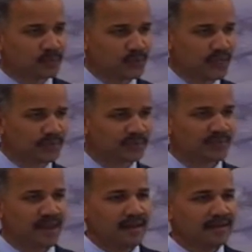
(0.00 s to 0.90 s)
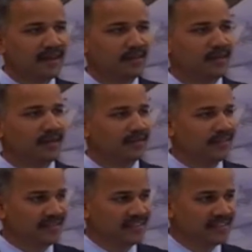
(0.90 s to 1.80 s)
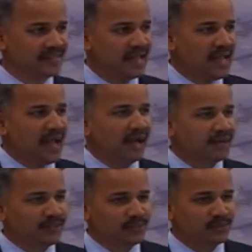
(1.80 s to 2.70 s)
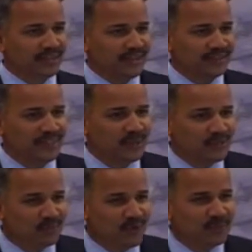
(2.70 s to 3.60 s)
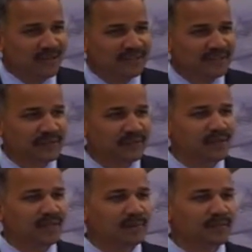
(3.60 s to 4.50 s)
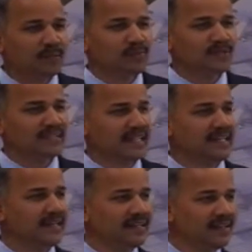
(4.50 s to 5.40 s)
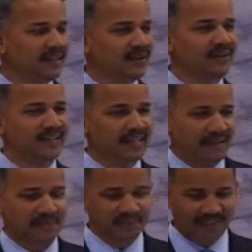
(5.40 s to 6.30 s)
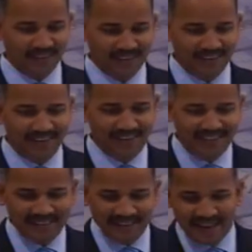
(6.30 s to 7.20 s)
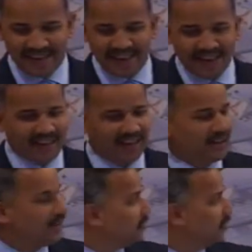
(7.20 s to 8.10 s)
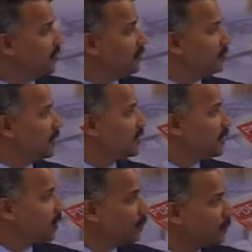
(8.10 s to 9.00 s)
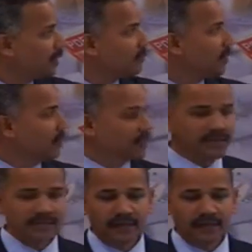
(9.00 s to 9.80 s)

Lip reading: program, David and Dinesh. I think without their involvement, we will not be able to see any DL or DA in India, right? And the topic of my paper is